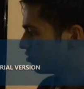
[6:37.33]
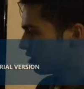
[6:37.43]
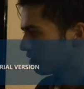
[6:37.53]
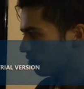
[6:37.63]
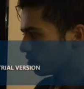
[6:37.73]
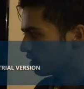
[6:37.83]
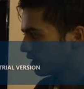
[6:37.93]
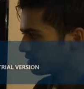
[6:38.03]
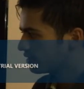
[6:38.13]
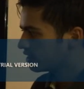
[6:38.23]
they are not
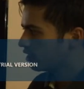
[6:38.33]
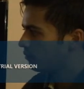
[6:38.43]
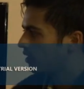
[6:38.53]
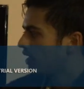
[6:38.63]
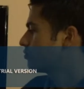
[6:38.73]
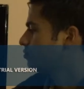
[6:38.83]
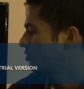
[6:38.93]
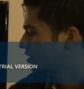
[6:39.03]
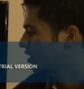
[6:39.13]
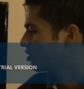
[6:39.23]
at the same. The
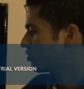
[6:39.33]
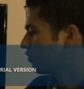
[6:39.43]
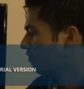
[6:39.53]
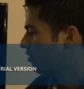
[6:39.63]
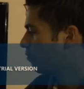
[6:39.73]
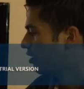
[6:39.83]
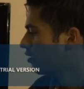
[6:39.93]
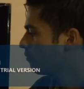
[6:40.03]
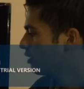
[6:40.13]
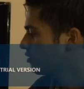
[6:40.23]
optimization of the
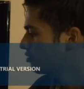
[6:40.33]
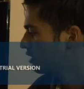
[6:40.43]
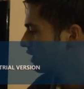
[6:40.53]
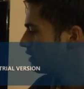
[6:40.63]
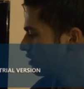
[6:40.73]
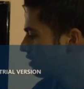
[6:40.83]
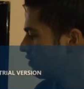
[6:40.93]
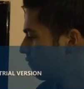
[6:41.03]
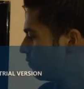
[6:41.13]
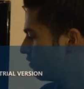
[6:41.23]
Mayaro virus
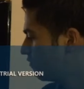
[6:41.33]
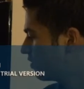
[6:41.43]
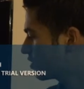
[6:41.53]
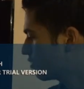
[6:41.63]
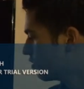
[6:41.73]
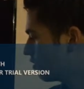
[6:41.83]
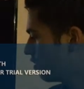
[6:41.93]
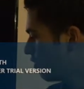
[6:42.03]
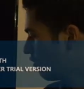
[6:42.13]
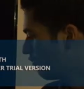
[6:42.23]
eGFP infection
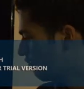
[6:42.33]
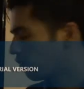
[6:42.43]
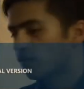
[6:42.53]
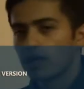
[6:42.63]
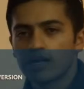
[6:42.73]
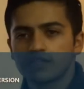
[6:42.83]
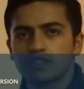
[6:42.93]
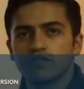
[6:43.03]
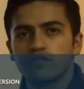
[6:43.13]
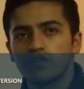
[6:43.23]
for
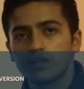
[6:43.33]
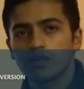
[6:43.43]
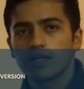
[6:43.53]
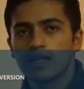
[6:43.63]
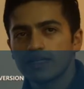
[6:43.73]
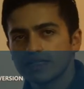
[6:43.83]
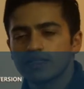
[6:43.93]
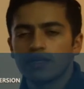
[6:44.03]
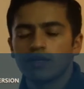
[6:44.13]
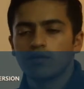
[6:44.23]
antiviral
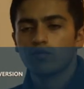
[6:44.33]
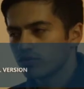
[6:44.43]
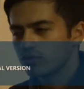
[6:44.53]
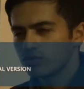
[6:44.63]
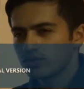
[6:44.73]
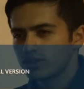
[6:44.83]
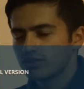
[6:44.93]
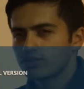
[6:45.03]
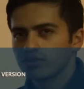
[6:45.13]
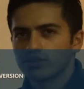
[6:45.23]
assay, we are going to see
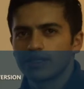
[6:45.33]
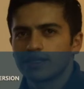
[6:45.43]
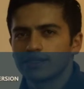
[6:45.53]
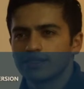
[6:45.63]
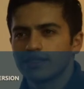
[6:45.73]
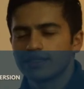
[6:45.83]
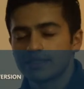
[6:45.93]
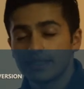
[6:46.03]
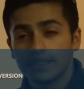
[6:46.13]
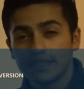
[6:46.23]
also that the
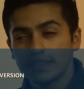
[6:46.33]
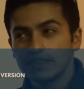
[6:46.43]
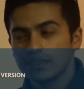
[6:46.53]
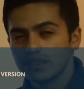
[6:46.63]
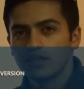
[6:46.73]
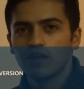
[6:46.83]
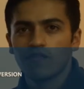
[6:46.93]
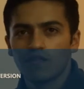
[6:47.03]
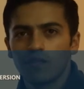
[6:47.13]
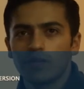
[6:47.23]

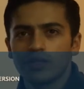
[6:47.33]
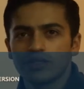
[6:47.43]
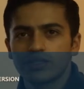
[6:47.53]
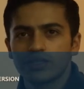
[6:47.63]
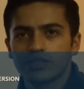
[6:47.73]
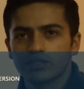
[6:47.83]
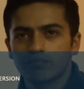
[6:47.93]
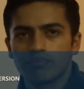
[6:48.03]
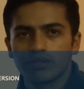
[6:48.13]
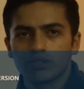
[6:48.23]
eGFP gene
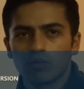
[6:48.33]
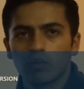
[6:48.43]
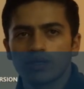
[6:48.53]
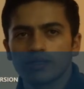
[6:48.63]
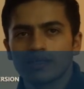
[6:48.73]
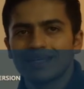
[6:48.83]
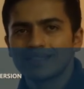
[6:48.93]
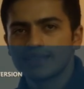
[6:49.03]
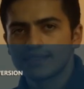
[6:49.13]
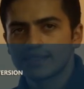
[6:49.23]
expression was
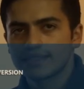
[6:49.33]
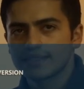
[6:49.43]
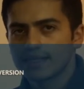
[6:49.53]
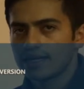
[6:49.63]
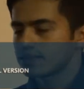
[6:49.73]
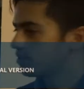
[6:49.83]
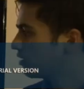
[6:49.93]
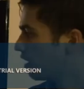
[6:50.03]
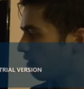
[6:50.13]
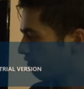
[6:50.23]
detected
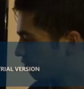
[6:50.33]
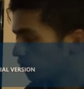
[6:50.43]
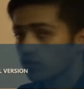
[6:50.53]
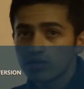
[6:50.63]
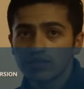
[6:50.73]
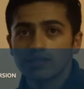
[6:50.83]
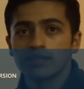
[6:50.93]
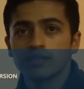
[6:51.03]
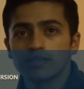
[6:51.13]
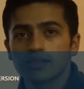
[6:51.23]
under a
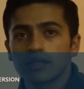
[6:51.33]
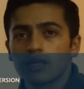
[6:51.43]
fluorescent